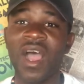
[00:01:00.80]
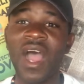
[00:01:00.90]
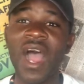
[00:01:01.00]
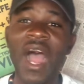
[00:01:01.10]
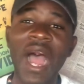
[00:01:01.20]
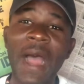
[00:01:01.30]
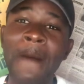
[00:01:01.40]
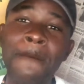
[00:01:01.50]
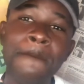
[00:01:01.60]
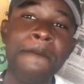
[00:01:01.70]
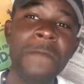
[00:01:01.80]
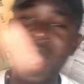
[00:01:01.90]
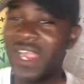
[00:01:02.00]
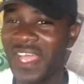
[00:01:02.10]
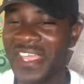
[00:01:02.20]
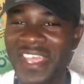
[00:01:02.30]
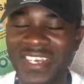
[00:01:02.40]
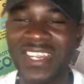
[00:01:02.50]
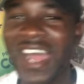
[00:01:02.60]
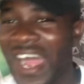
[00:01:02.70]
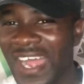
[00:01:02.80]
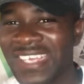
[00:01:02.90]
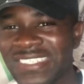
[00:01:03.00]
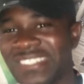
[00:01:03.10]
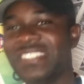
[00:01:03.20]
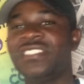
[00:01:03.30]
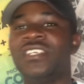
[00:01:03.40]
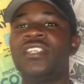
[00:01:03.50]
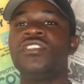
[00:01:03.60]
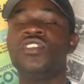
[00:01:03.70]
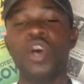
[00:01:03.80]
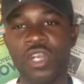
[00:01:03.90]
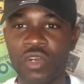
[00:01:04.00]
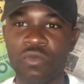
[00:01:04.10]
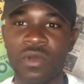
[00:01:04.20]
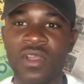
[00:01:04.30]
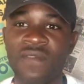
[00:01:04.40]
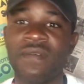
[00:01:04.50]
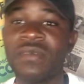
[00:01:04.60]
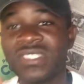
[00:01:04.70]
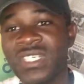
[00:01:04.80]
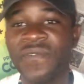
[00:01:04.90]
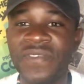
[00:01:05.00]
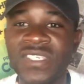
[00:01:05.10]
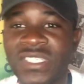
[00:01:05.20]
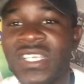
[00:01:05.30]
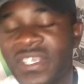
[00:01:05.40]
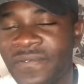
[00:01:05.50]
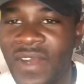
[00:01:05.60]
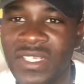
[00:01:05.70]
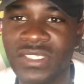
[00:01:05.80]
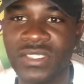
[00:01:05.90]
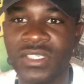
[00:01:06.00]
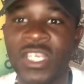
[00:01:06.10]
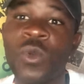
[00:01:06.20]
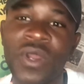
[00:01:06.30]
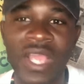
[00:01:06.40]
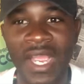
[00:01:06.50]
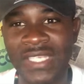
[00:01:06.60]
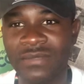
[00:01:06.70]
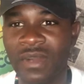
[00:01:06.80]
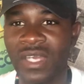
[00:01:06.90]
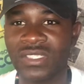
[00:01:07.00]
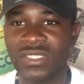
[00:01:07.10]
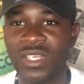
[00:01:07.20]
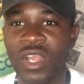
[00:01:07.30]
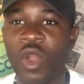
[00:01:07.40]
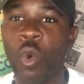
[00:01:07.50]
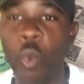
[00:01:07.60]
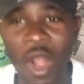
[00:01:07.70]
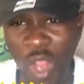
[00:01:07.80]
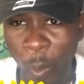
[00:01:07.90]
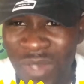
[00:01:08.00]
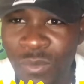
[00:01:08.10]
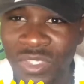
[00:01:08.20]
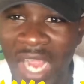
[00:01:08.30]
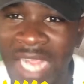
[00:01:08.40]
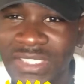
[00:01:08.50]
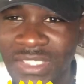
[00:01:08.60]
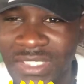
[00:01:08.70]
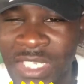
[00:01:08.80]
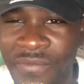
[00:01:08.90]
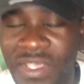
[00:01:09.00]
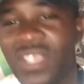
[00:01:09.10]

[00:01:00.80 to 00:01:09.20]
Back again, guys. You don't know. From a see the face, you hear the voice, you know the Irons boss. Welcome to the Irons TV.